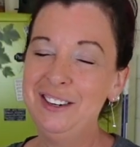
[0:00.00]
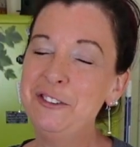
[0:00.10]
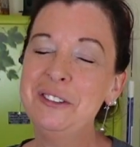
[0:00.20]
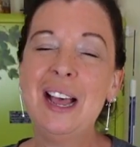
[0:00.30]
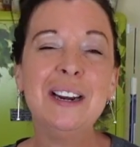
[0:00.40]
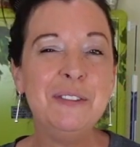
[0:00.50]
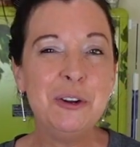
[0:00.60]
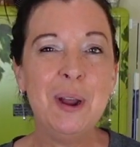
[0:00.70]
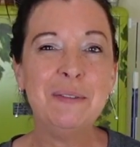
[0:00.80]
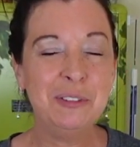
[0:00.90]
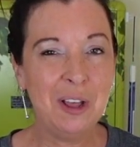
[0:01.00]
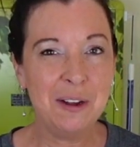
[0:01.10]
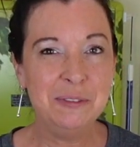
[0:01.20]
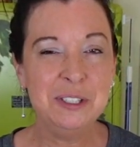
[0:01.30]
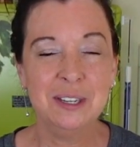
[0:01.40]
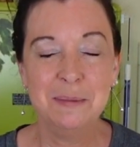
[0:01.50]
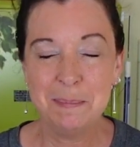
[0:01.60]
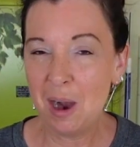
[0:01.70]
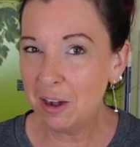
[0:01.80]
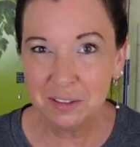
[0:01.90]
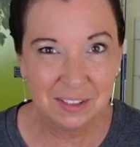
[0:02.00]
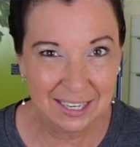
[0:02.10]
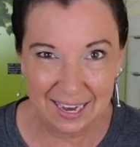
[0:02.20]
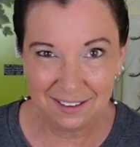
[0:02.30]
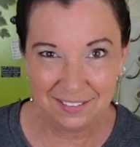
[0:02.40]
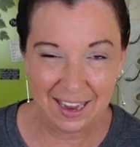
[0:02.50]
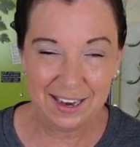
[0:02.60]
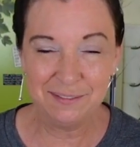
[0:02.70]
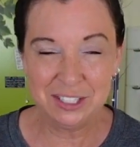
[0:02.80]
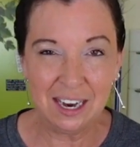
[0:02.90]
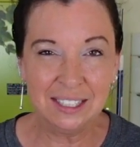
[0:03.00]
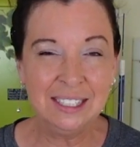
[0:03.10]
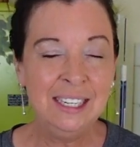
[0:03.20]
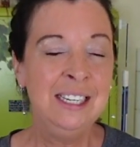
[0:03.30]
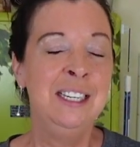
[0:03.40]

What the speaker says: You know, a lot of you have loved all of the kale that I have done,